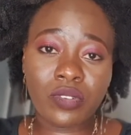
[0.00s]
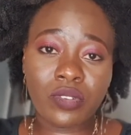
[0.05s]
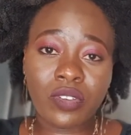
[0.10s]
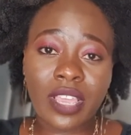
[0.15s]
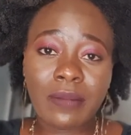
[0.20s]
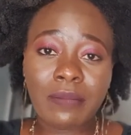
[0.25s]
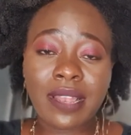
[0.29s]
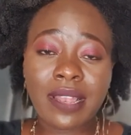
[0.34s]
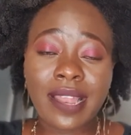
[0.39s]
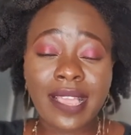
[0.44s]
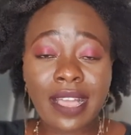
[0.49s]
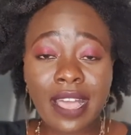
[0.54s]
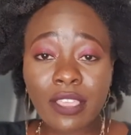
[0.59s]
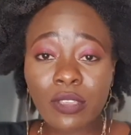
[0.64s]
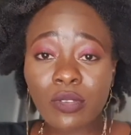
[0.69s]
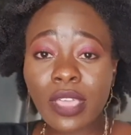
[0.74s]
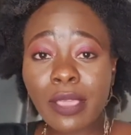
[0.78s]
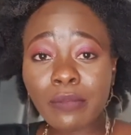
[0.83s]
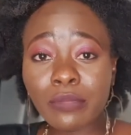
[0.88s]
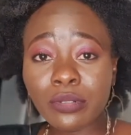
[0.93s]
and be like, are you
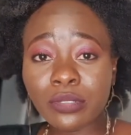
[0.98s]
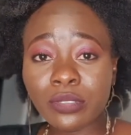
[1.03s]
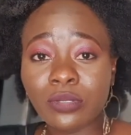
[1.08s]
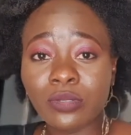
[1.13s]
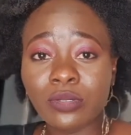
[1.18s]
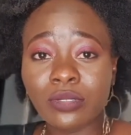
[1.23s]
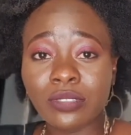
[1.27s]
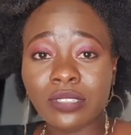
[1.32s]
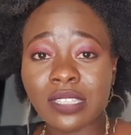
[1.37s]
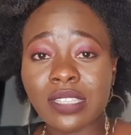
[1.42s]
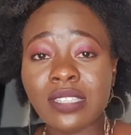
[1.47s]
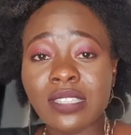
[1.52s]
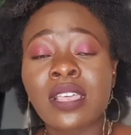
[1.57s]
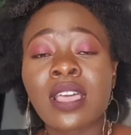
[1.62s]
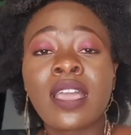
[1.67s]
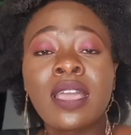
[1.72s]
able to do this?